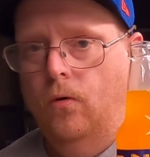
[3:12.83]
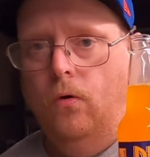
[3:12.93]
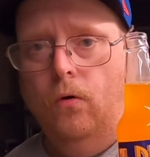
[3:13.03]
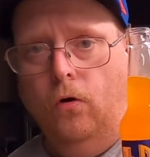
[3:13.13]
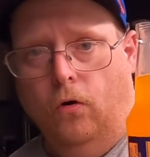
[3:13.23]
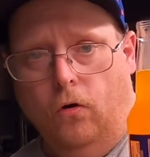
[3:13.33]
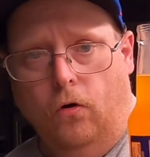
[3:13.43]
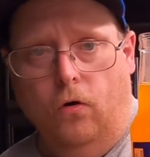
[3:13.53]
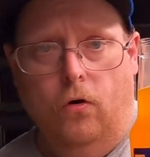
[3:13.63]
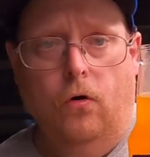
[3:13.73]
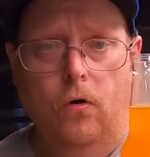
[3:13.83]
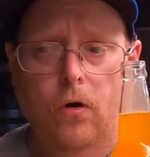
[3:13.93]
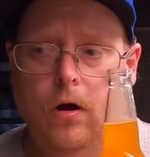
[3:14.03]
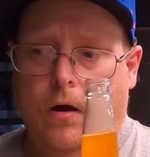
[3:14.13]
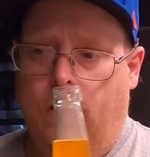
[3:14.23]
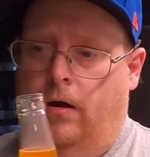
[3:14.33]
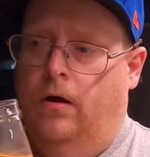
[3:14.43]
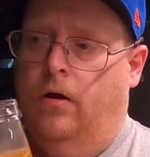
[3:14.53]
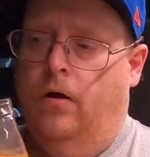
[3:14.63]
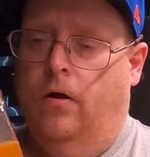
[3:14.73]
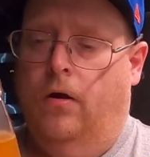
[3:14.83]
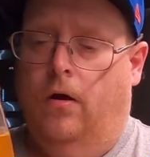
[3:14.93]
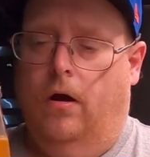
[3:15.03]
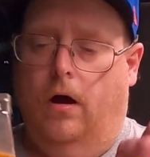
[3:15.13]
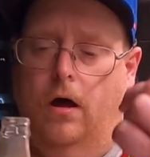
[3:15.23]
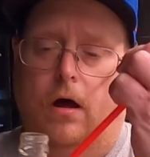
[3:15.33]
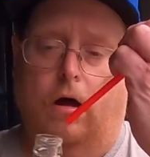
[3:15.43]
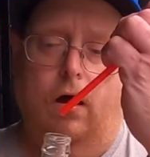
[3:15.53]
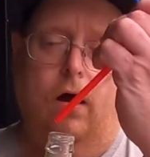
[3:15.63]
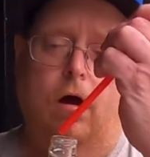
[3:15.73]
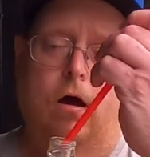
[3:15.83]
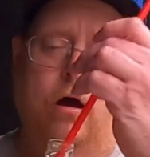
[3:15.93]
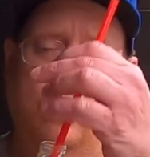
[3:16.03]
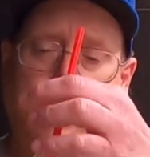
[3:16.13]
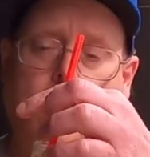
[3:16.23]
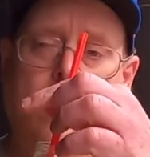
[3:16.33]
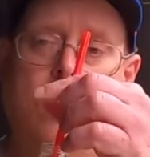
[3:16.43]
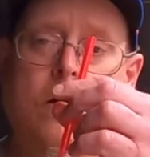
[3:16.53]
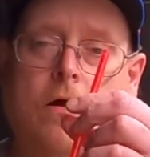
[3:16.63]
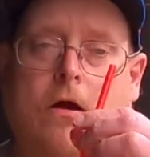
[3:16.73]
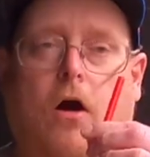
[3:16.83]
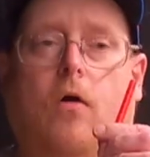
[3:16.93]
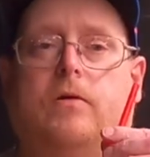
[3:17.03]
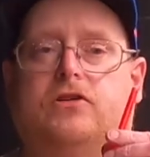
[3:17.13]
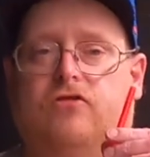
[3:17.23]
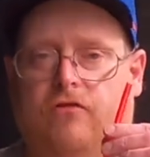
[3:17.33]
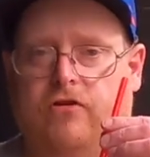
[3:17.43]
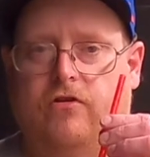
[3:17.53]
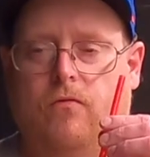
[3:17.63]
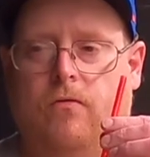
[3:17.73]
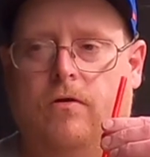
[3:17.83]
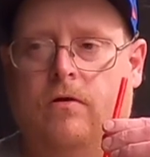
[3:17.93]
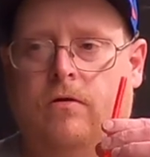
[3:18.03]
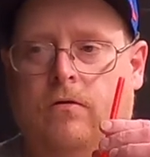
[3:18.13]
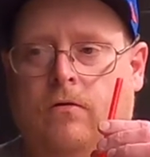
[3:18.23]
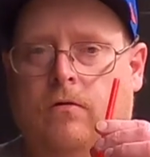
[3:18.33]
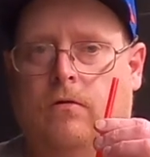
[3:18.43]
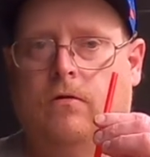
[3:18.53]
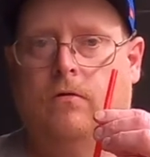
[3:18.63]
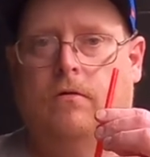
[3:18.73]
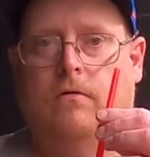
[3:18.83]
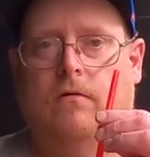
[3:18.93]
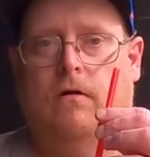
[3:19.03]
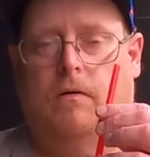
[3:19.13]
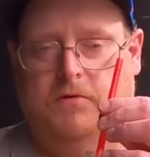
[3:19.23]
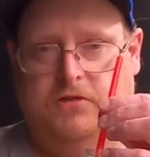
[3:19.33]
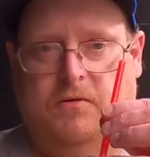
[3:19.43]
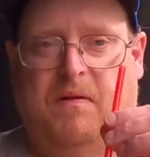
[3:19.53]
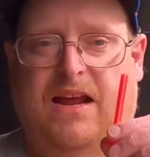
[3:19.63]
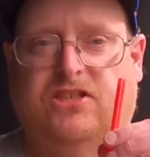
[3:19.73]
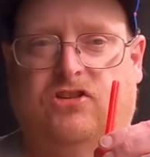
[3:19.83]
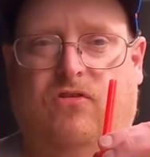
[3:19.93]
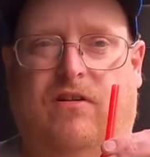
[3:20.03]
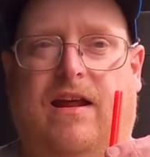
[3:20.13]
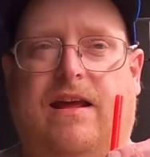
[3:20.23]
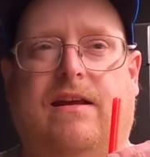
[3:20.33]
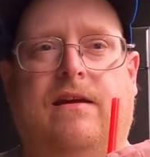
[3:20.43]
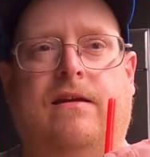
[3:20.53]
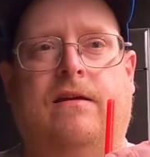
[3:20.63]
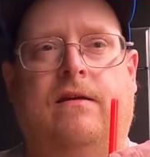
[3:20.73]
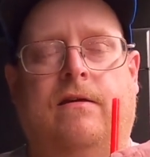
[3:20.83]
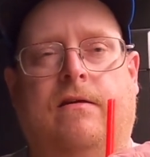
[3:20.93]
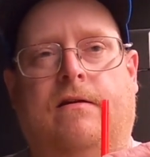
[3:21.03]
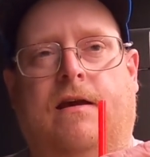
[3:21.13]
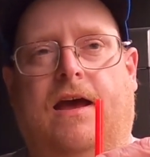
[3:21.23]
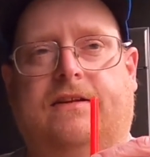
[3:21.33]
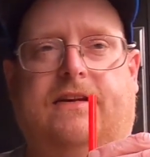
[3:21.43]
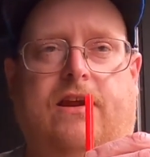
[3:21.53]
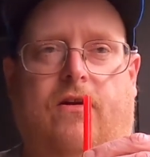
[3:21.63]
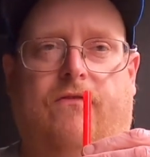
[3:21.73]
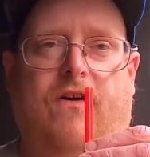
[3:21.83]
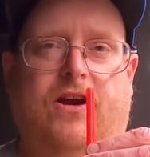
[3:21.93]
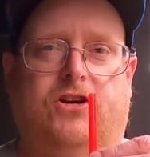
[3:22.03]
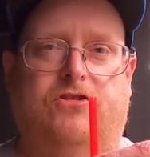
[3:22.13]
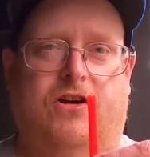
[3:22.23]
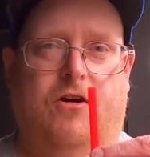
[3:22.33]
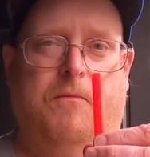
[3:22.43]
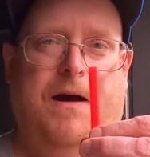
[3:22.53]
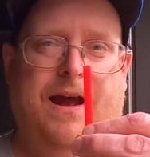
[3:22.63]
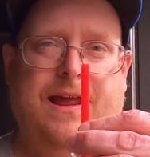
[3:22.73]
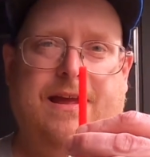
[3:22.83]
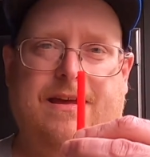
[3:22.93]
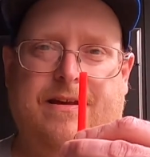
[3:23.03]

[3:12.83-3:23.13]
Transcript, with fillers: Ooh, Uh-huh. Oh, and screw you. I'm using plastic straw today. As I hear a fire truck go by.